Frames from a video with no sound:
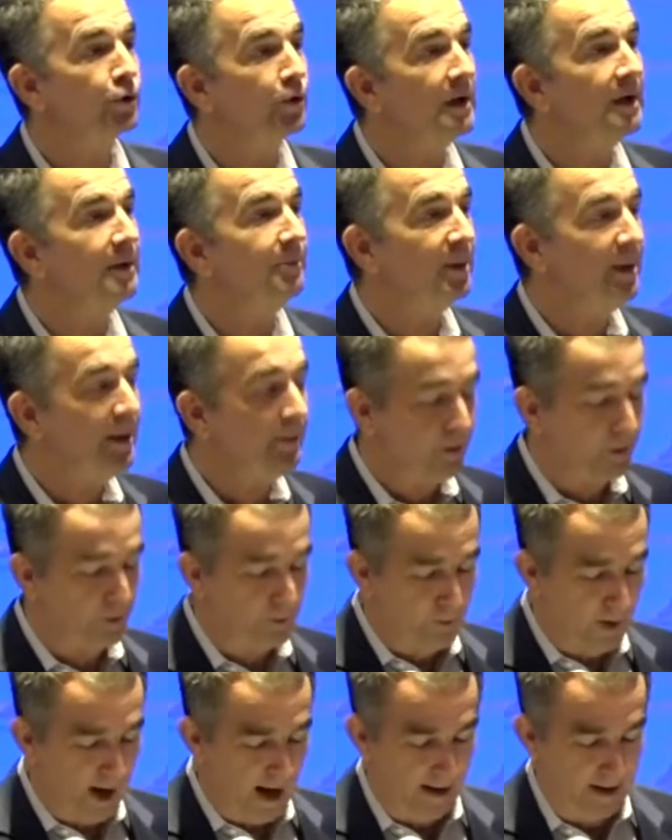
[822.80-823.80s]
when you
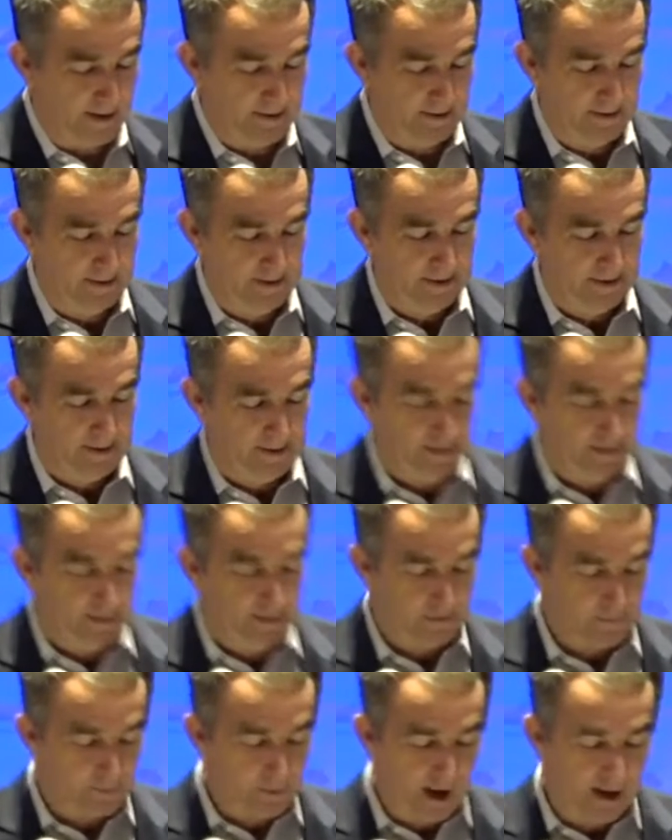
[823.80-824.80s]
treat people right,
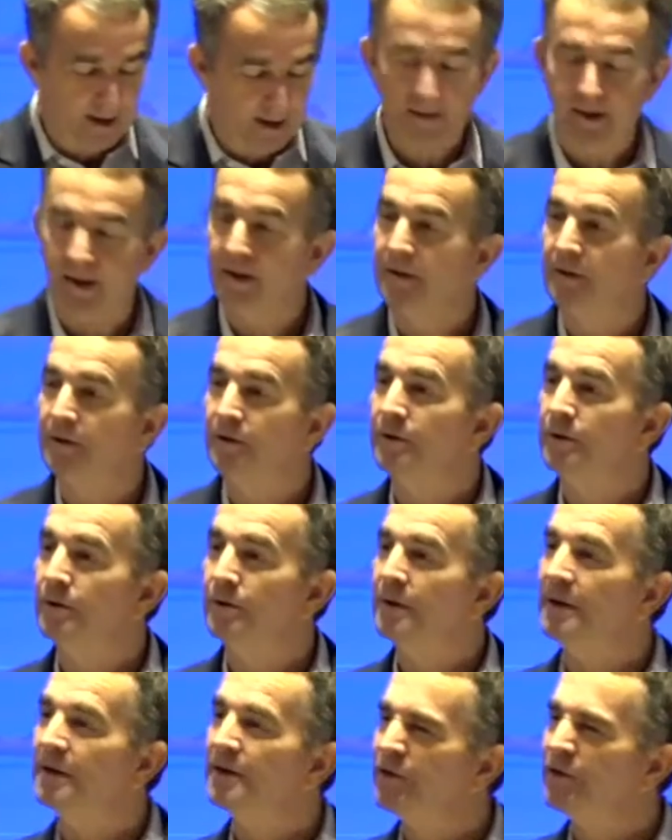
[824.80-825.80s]
it's the right
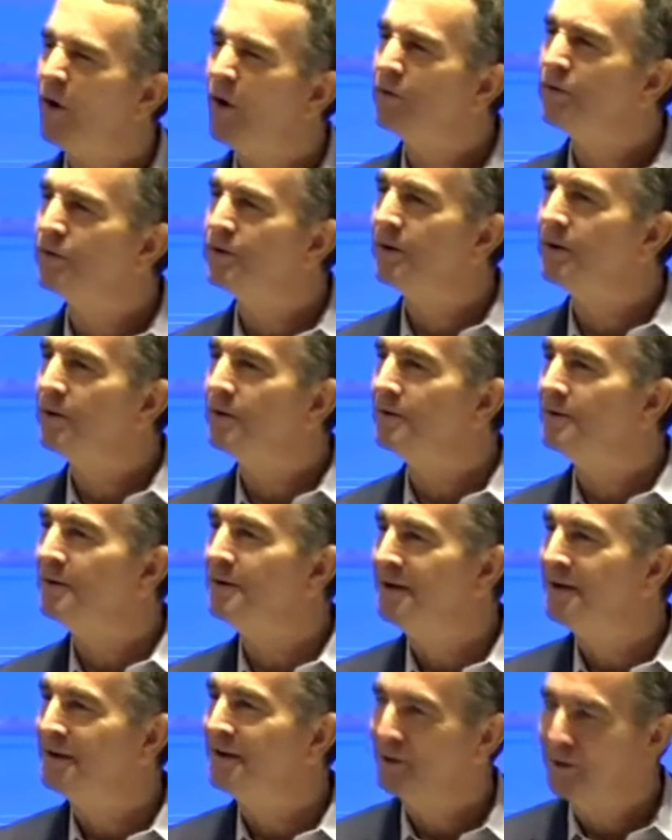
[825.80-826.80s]
thing to do, and it's
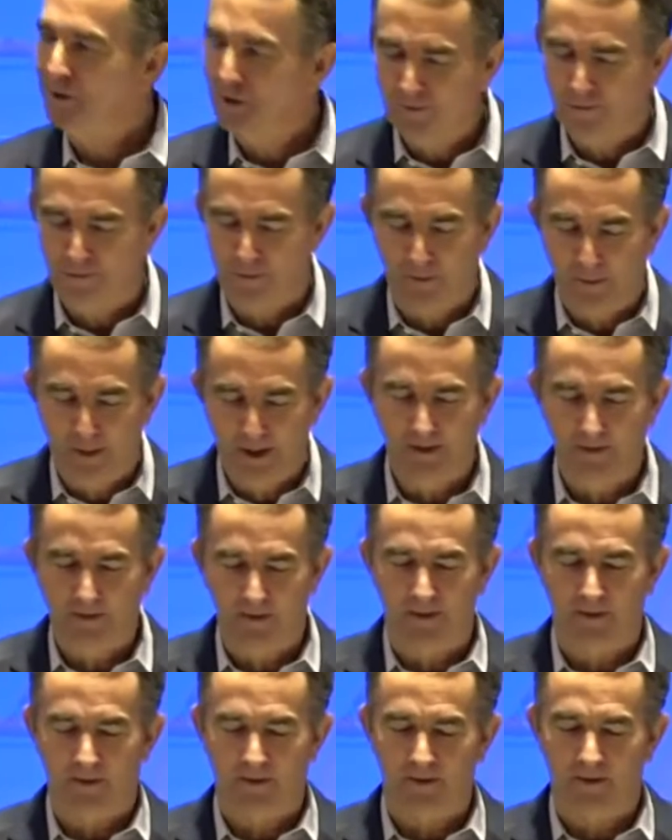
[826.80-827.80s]
also good
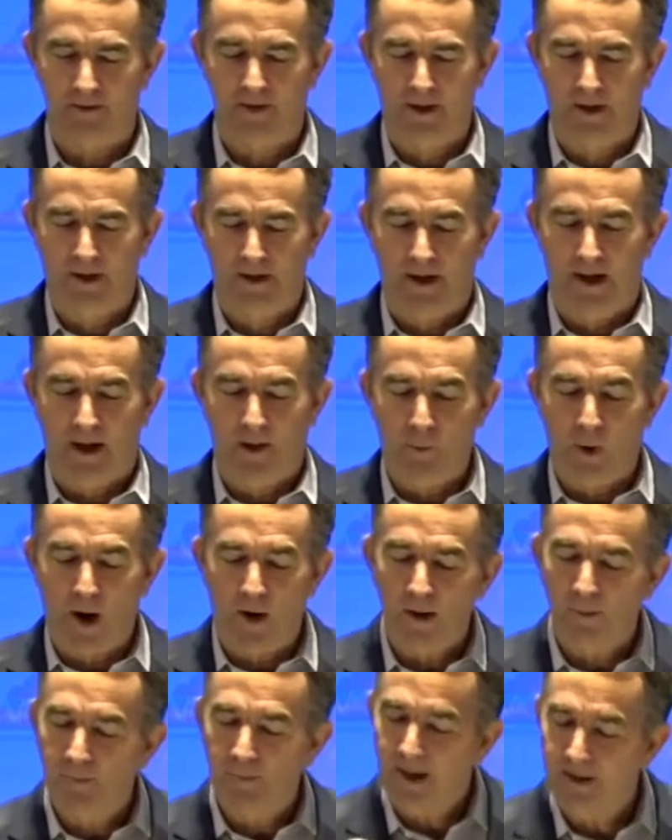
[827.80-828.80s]
for business.
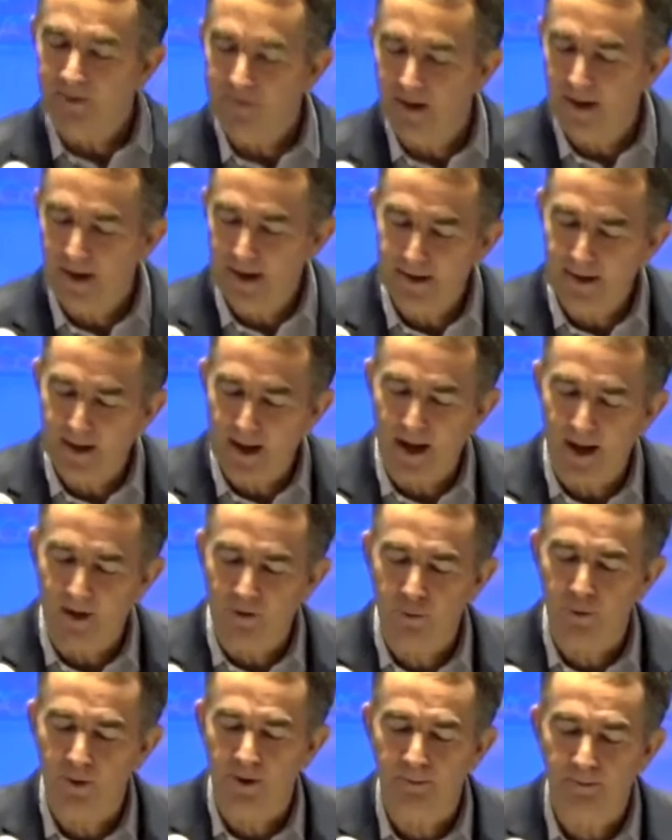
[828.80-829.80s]
And while it makes
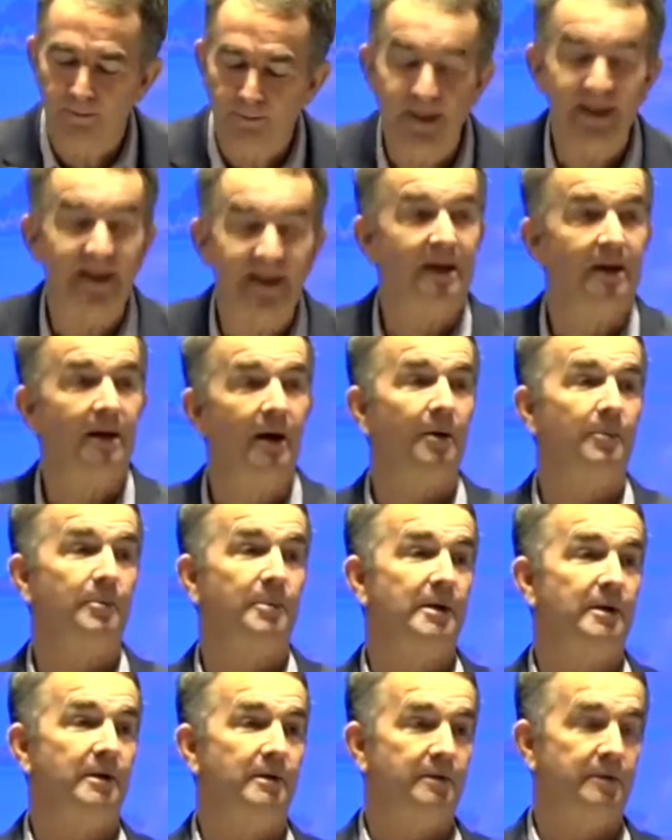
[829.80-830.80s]
headlines when
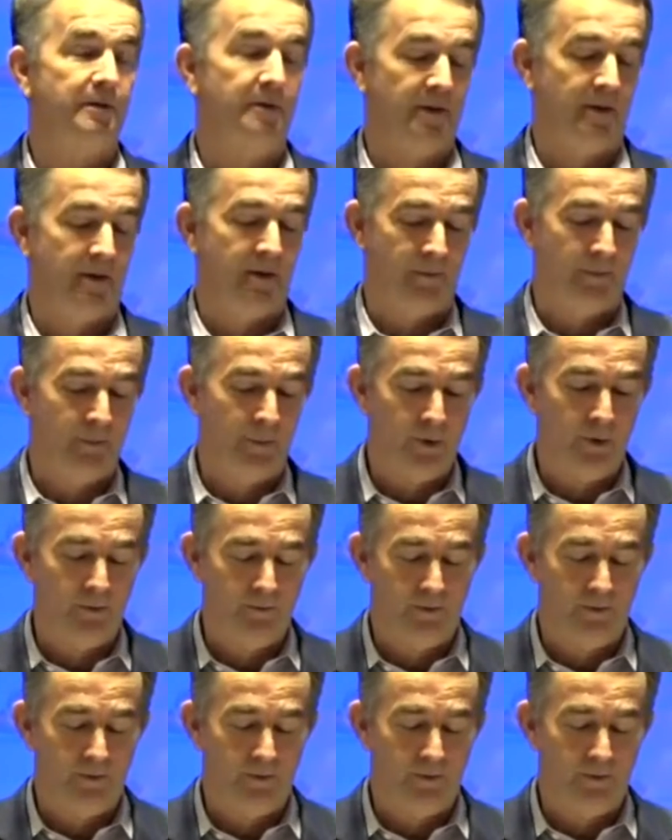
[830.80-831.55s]
big companies